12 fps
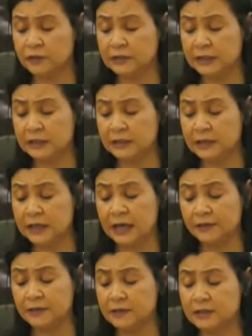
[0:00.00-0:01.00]
attending
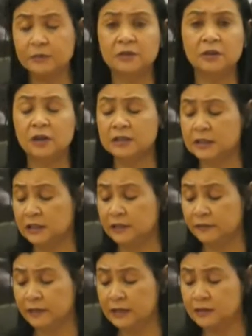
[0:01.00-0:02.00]
other seminars and
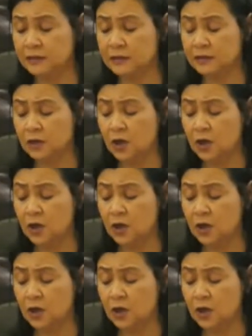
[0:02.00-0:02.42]
events.